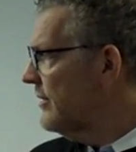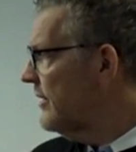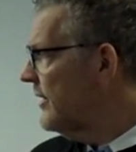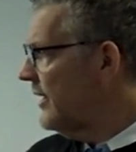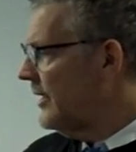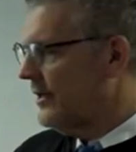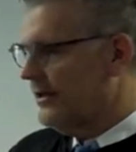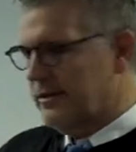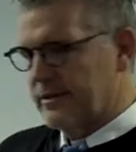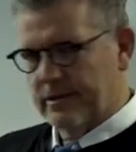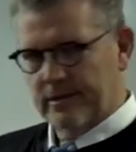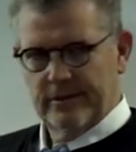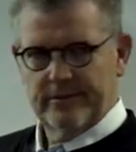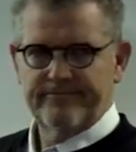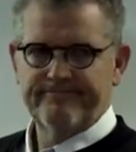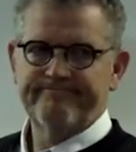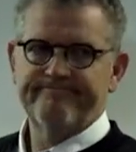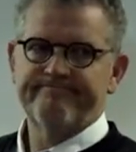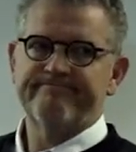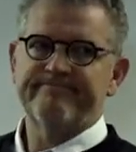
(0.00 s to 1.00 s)
eight.
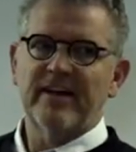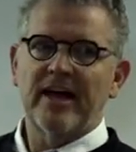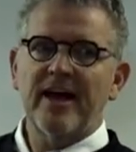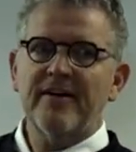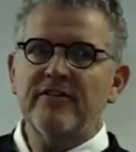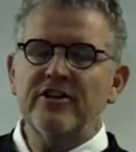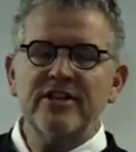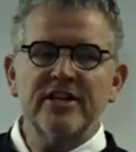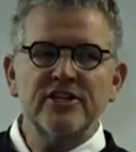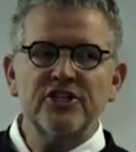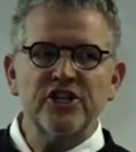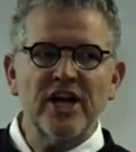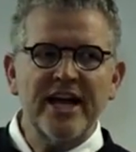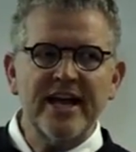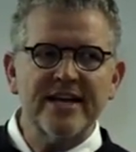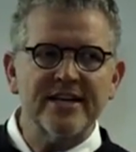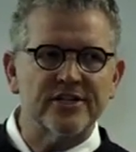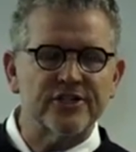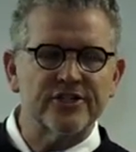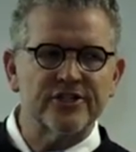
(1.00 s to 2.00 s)
Everything
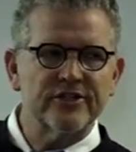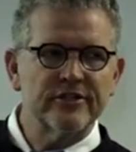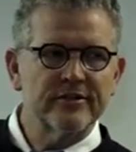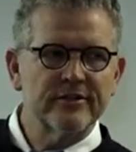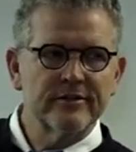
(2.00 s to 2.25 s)
changed.